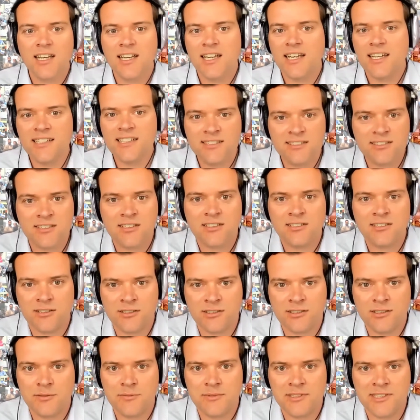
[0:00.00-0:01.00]
it's not
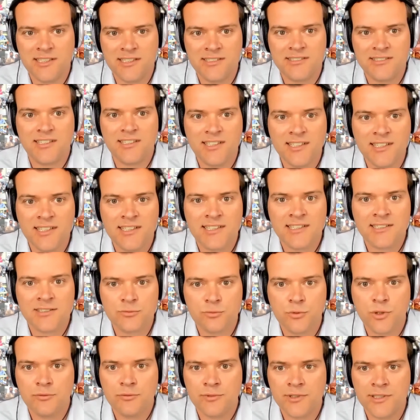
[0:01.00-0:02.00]
documentation. It is
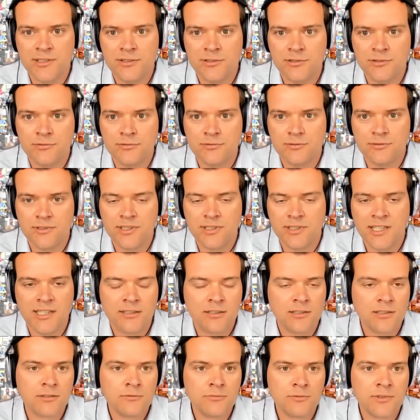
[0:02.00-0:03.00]
what we do. And
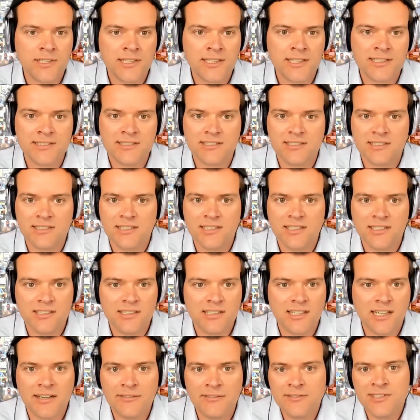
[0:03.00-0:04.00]
otherwise,
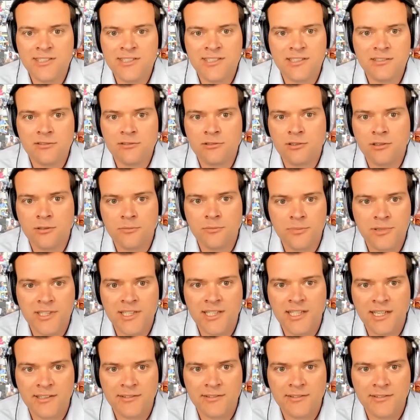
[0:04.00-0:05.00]
every single
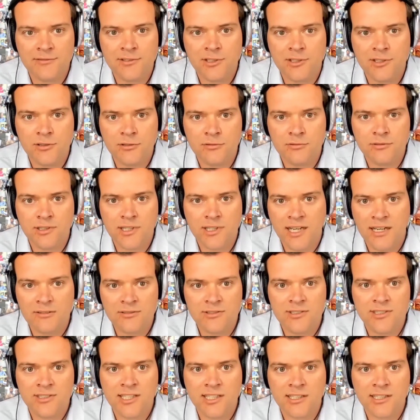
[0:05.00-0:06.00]
company I've known
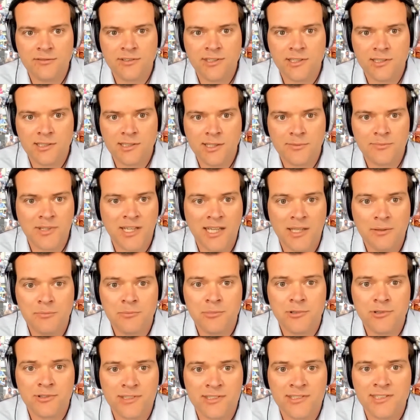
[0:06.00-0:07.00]
outside of GitLab, the
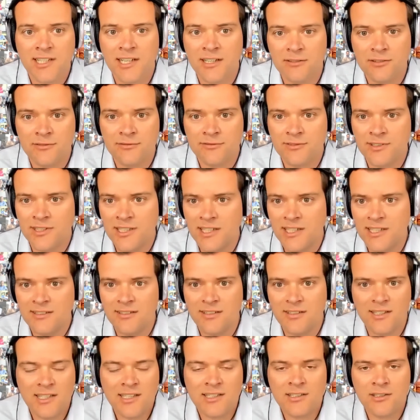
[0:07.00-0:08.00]
handbook is out of date
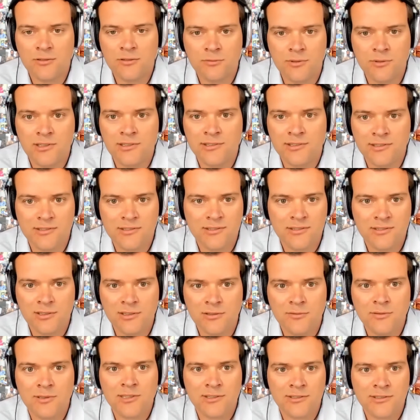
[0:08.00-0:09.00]
and no
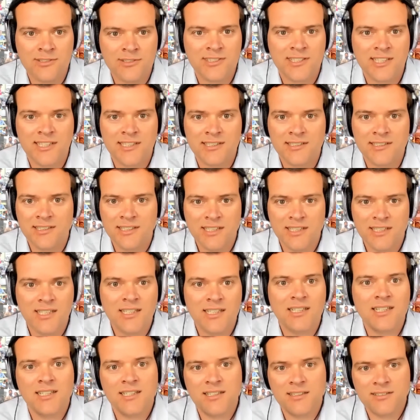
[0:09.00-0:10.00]
one looks there.
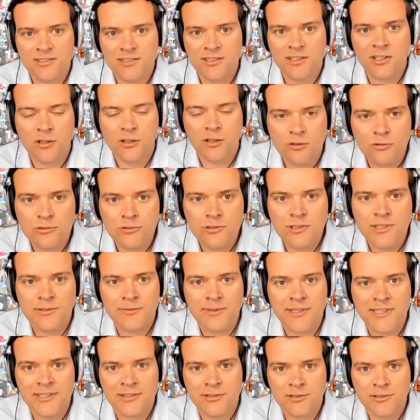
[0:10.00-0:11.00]
So the only
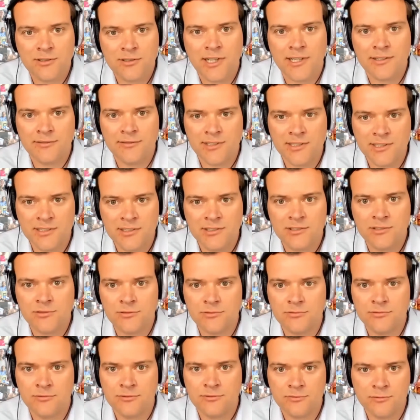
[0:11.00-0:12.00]
way to drive it is to
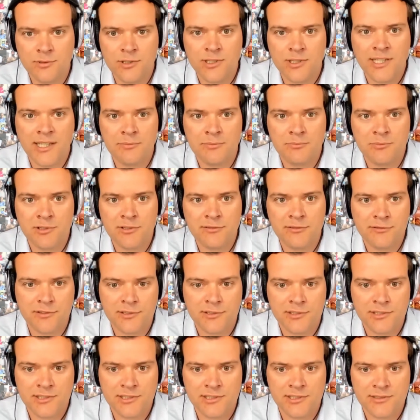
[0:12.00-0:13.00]
work handbook
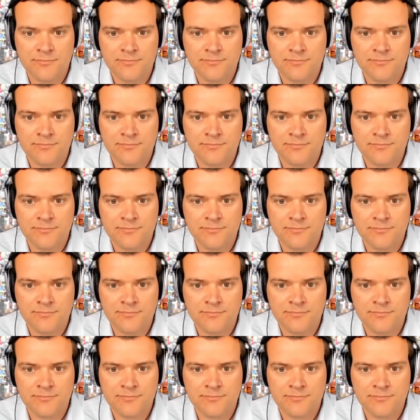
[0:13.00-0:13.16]
first.